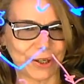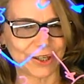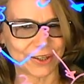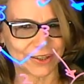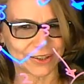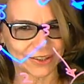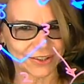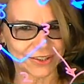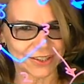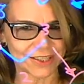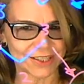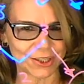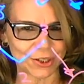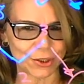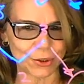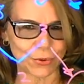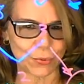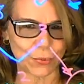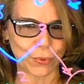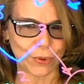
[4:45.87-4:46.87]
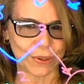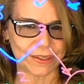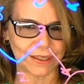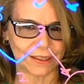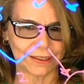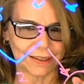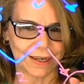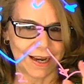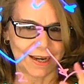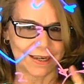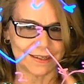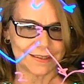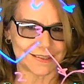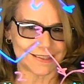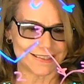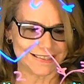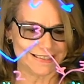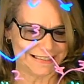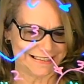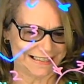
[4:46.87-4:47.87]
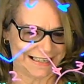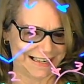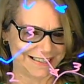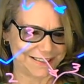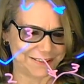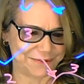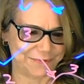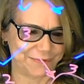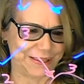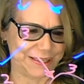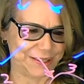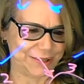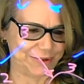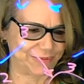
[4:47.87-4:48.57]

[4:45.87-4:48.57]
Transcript: continue with alkynes in the next video.